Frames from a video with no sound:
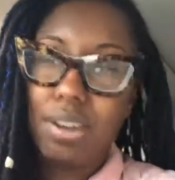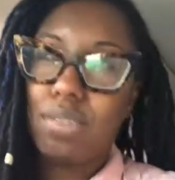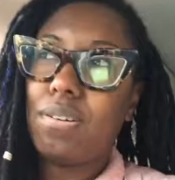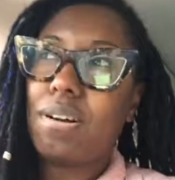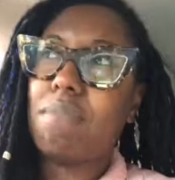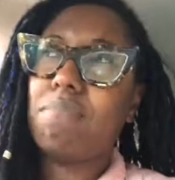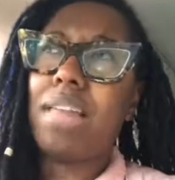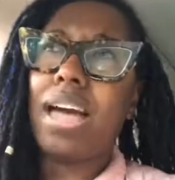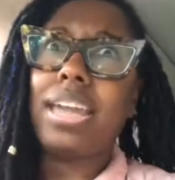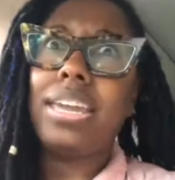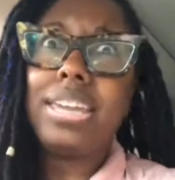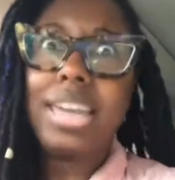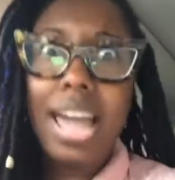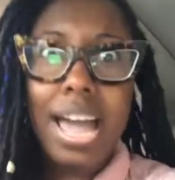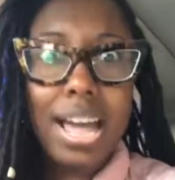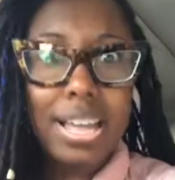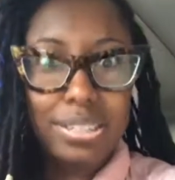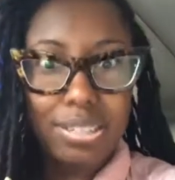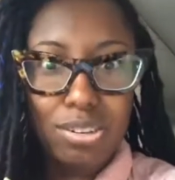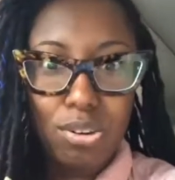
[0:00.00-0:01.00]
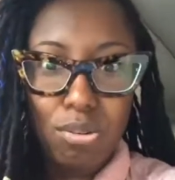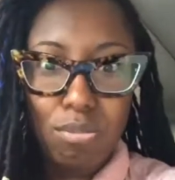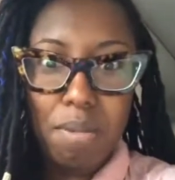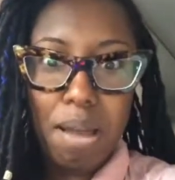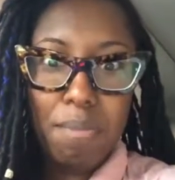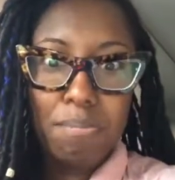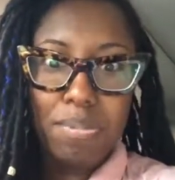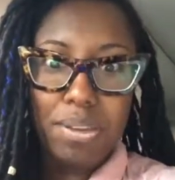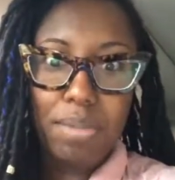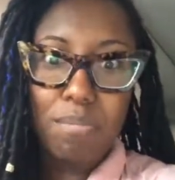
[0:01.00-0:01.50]
I'm like, yes, you're my
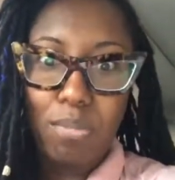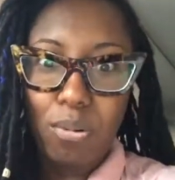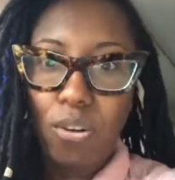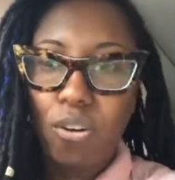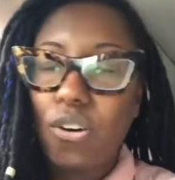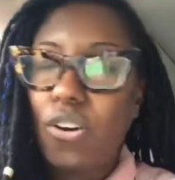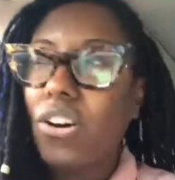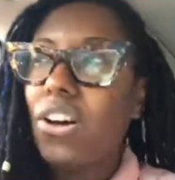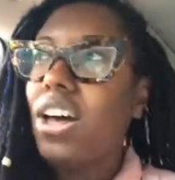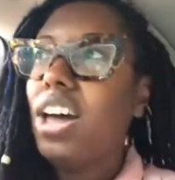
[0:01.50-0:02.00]
people.